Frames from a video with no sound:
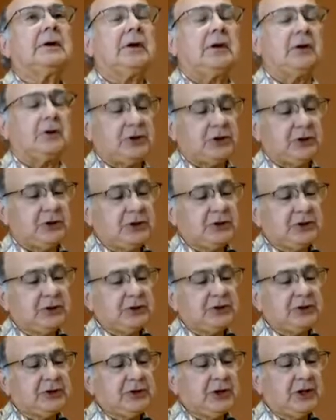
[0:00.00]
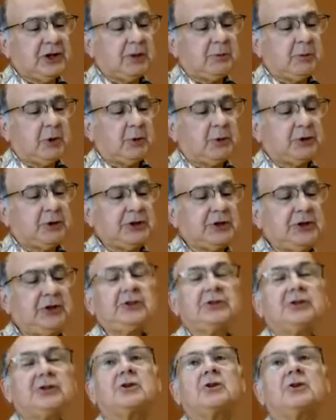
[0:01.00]
In Jesus' time, it was
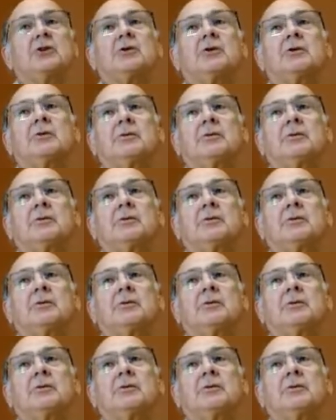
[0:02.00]
easier,